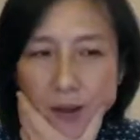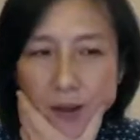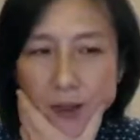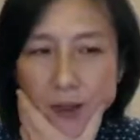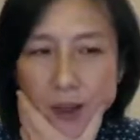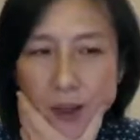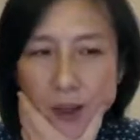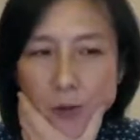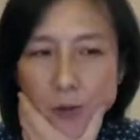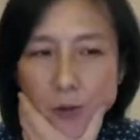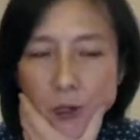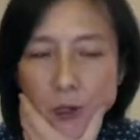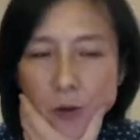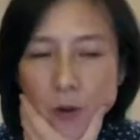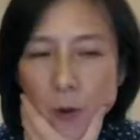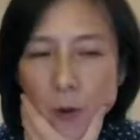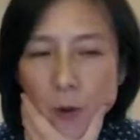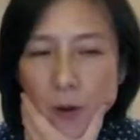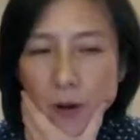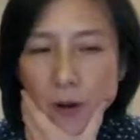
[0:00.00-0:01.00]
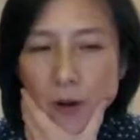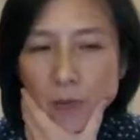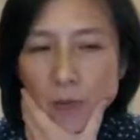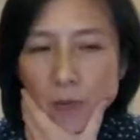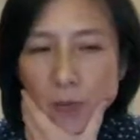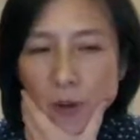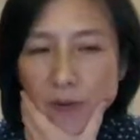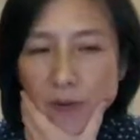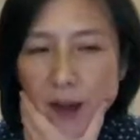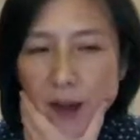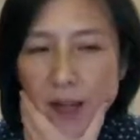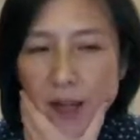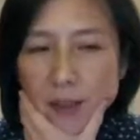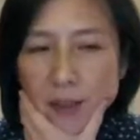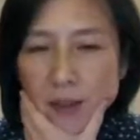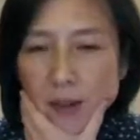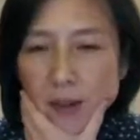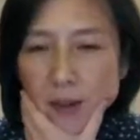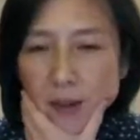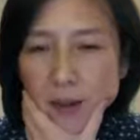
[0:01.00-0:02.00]
The entry court
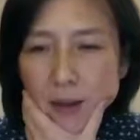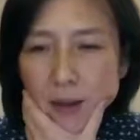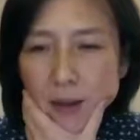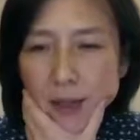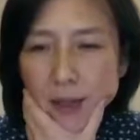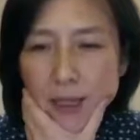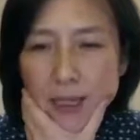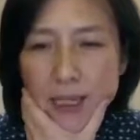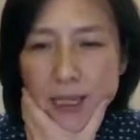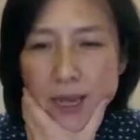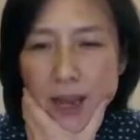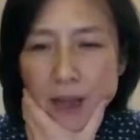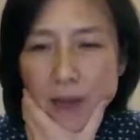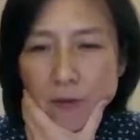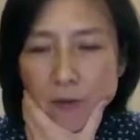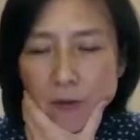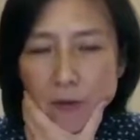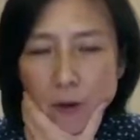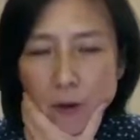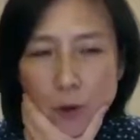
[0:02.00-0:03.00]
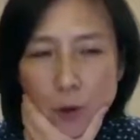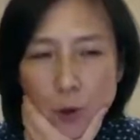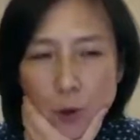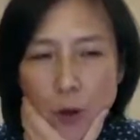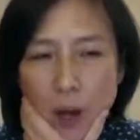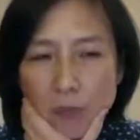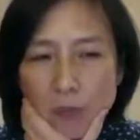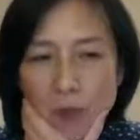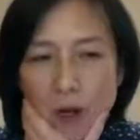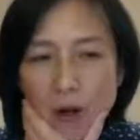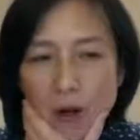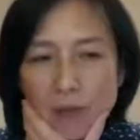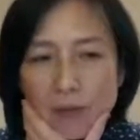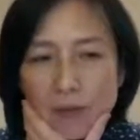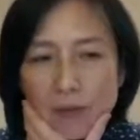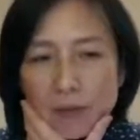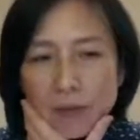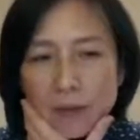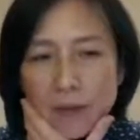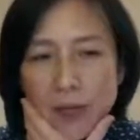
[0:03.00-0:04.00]
provides a safe
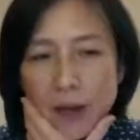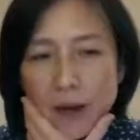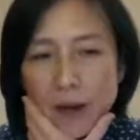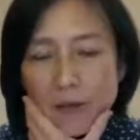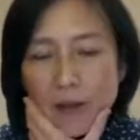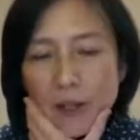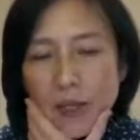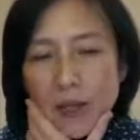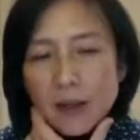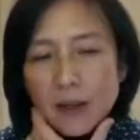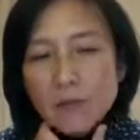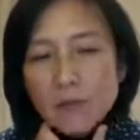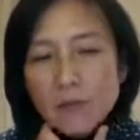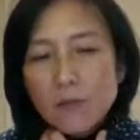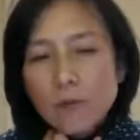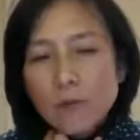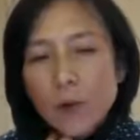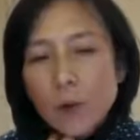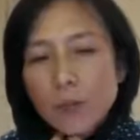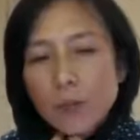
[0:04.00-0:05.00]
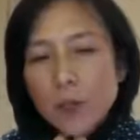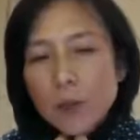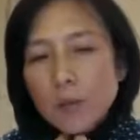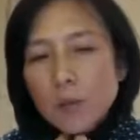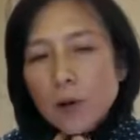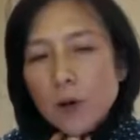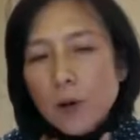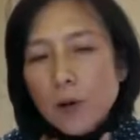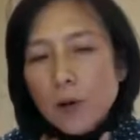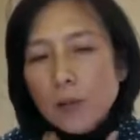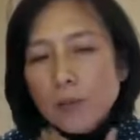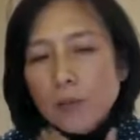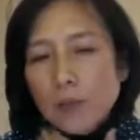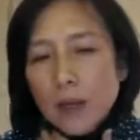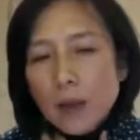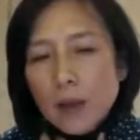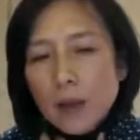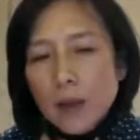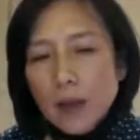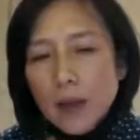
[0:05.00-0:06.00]
drop-off area for people
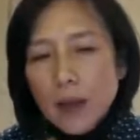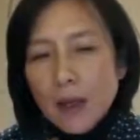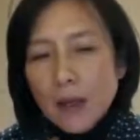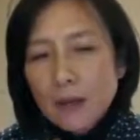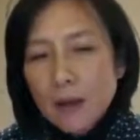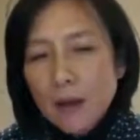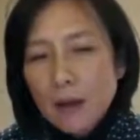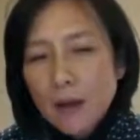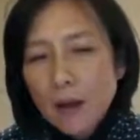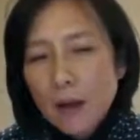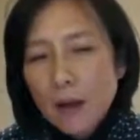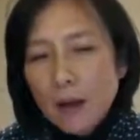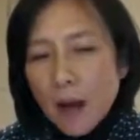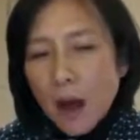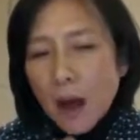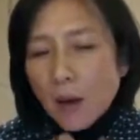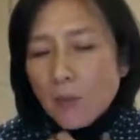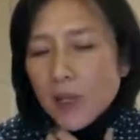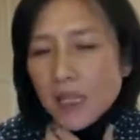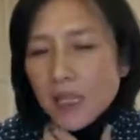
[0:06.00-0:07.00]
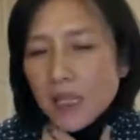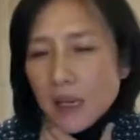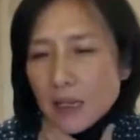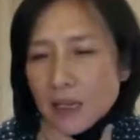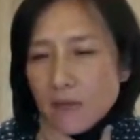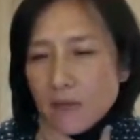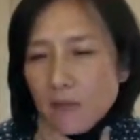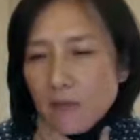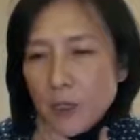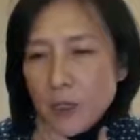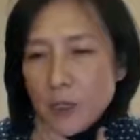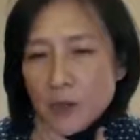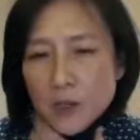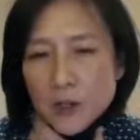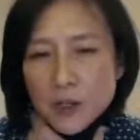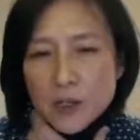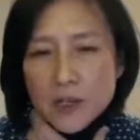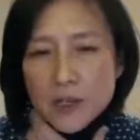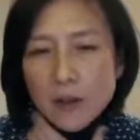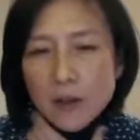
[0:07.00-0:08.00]
and accommodates
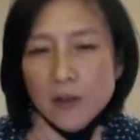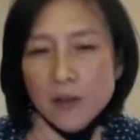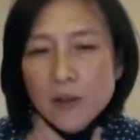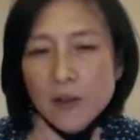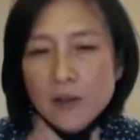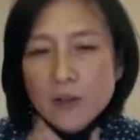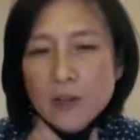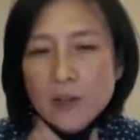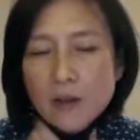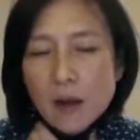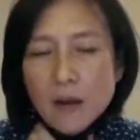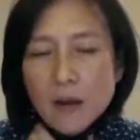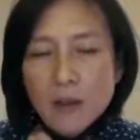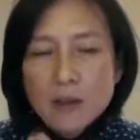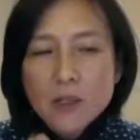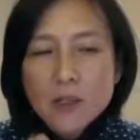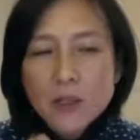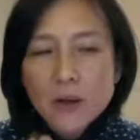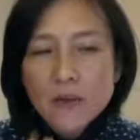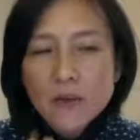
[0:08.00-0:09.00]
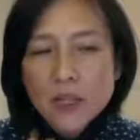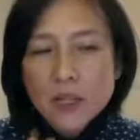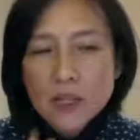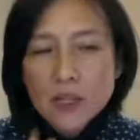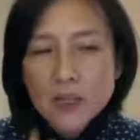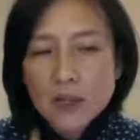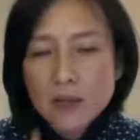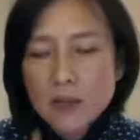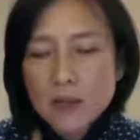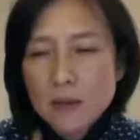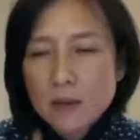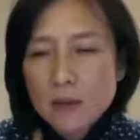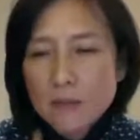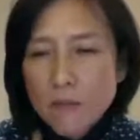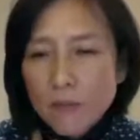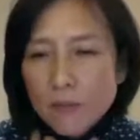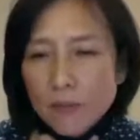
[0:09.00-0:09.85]
visitor centers services.